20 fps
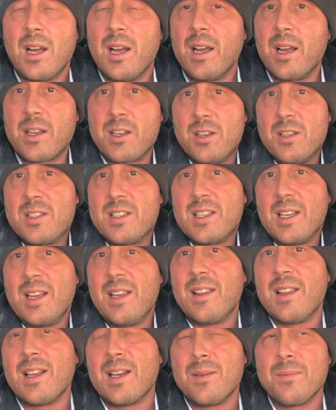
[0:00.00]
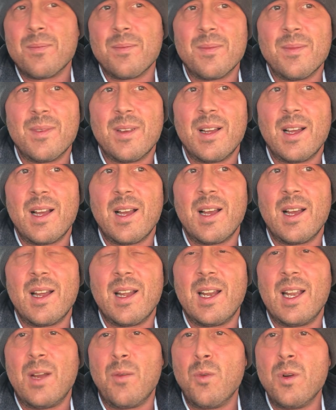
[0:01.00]
I could say that.
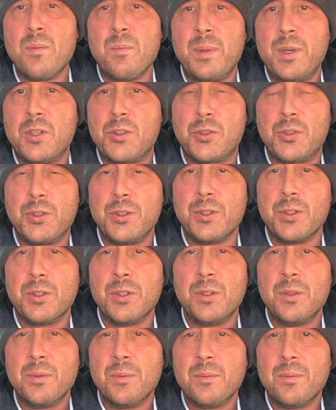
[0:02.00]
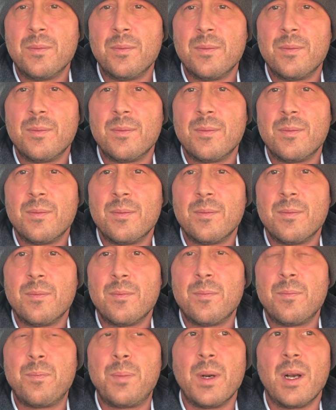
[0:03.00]
It wouldn't be true.
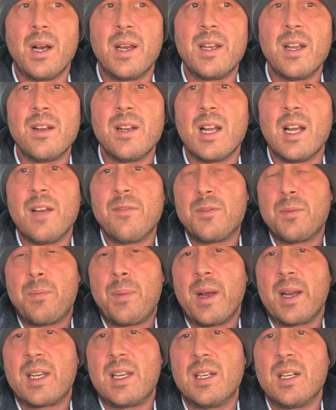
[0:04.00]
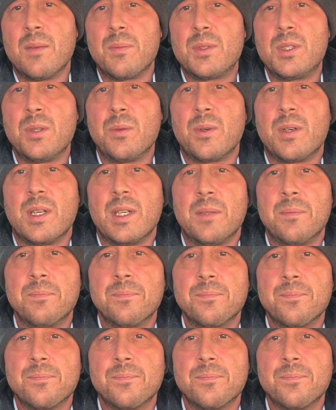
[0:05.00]
But I don't have to back it up, do I?